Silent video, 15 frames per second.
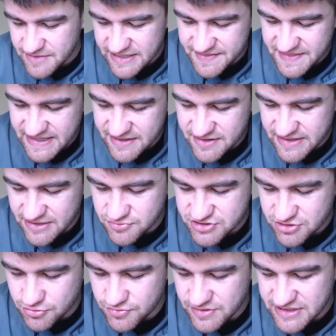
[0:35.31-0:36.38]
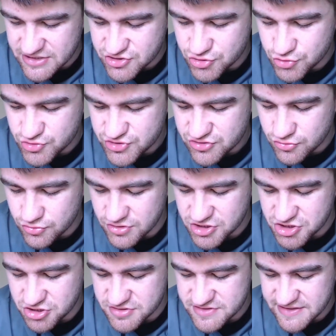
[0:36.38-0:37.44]
and then there was only two scoring
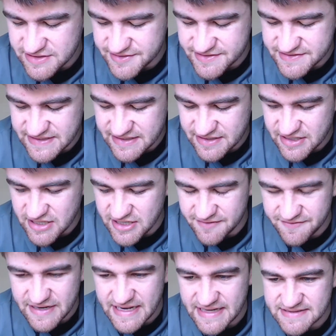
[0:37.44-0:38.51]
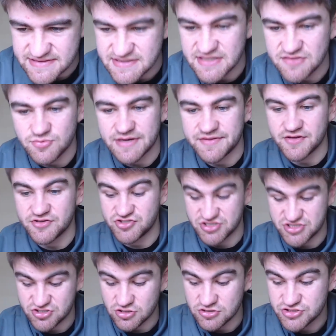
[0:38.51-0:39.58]
shots in the second half as the weather
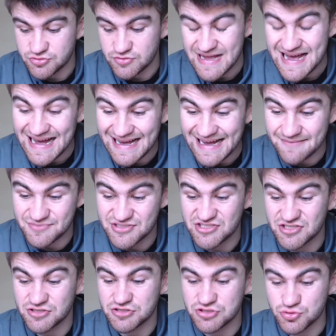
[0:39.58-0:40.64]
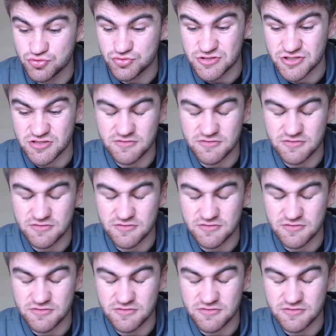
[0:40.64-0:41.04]
just got to an absolute.